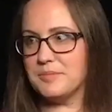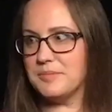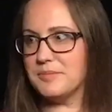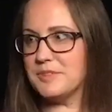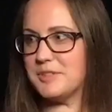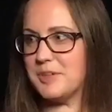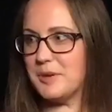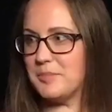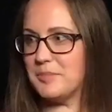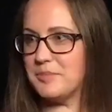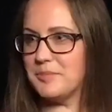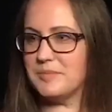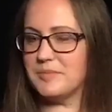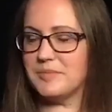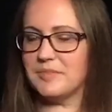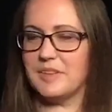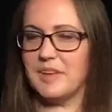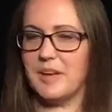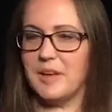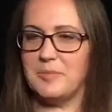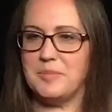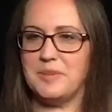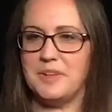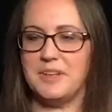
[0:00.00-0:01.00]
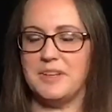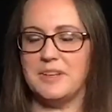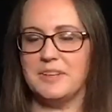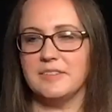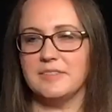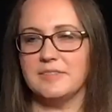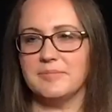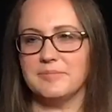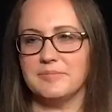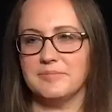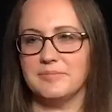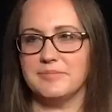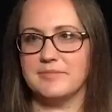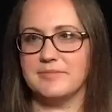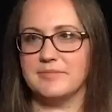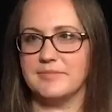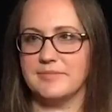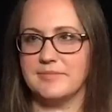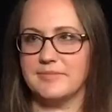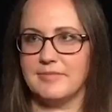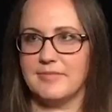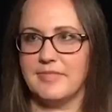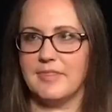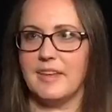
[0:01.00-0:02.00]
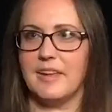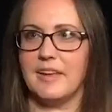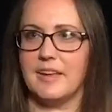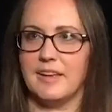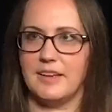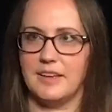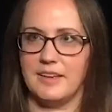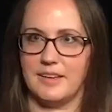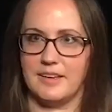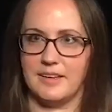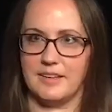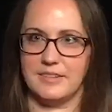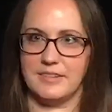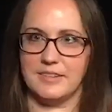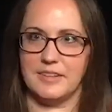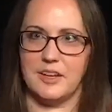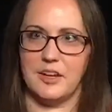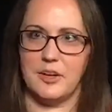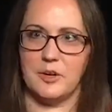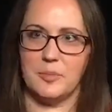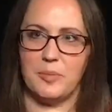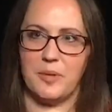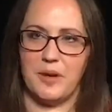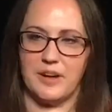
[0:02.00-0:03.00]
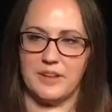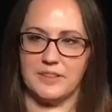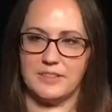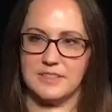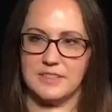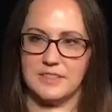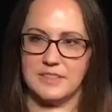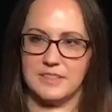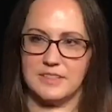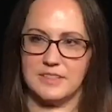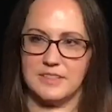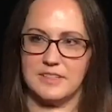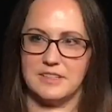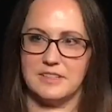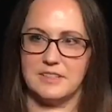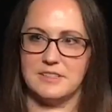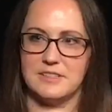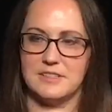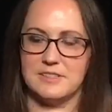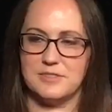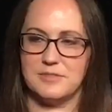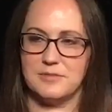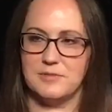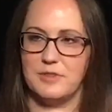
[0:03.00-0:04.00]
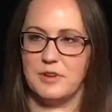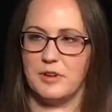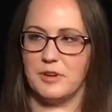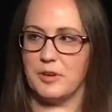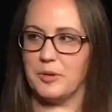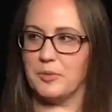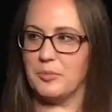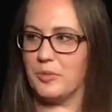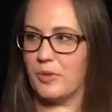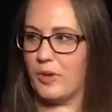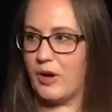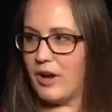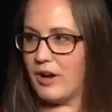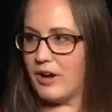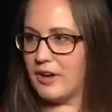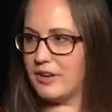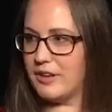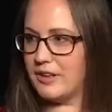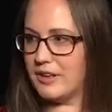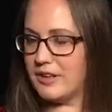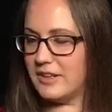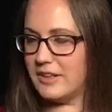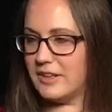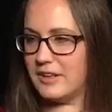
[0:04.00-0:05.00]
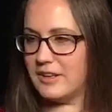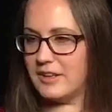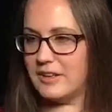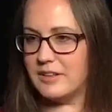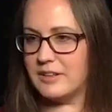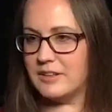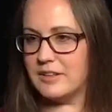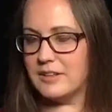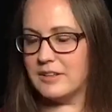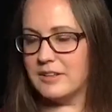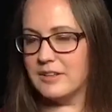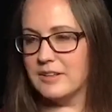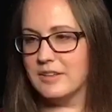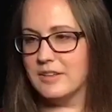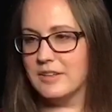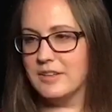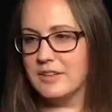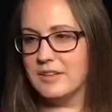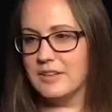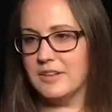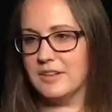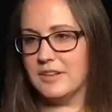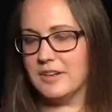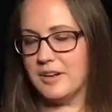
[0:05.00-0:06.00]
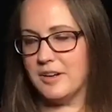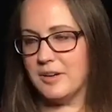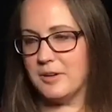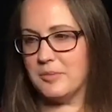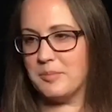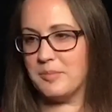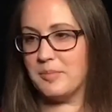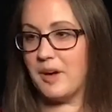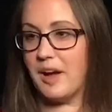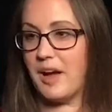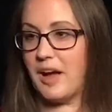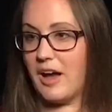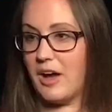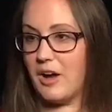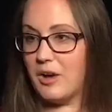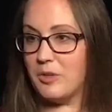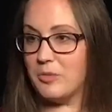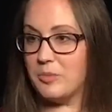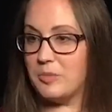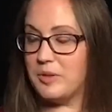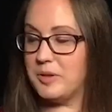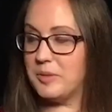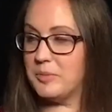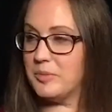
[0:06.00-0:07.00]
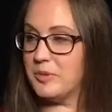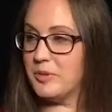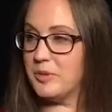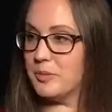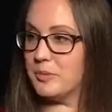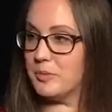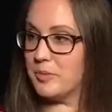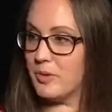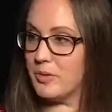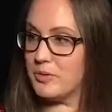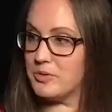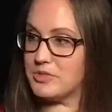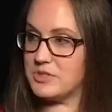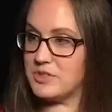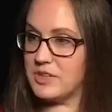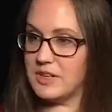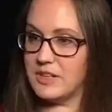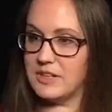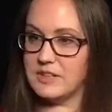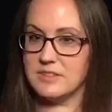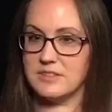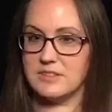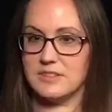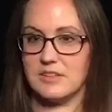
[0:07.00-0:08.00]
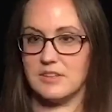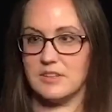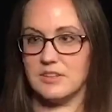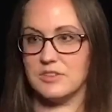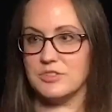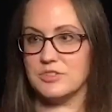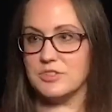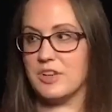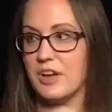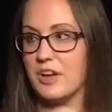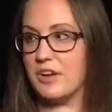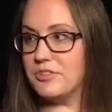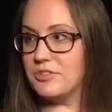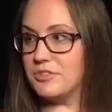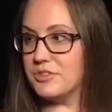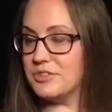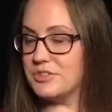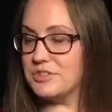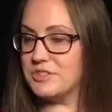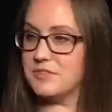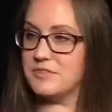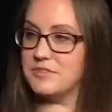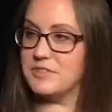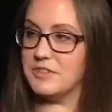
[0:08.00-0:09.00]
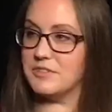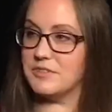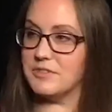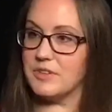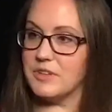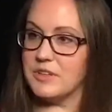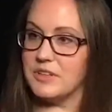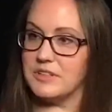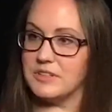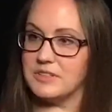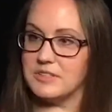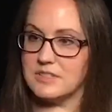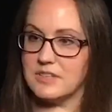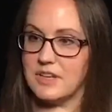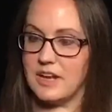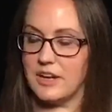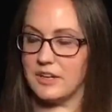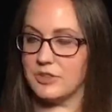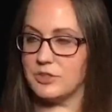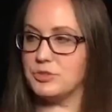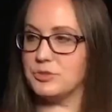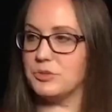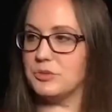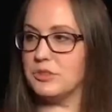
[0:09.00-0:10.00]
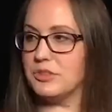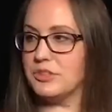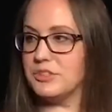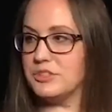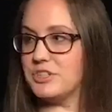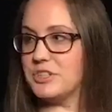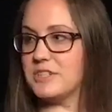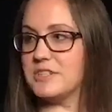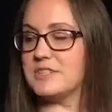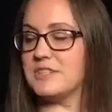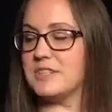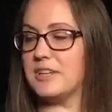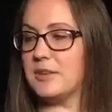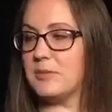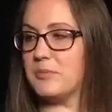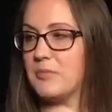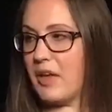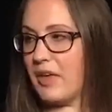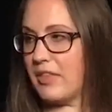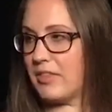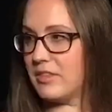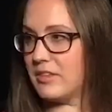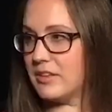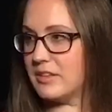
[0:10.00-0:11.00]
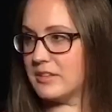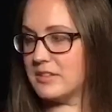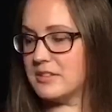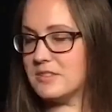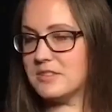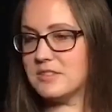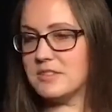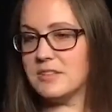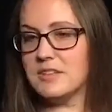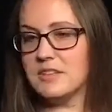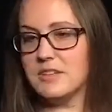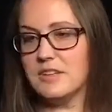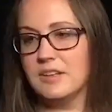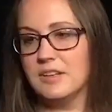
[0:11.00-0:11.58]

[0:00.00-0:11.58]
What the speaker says: Some, I mean, chiropractic is very broad in how people approach things. There's hundreds of different actual adjusting methods.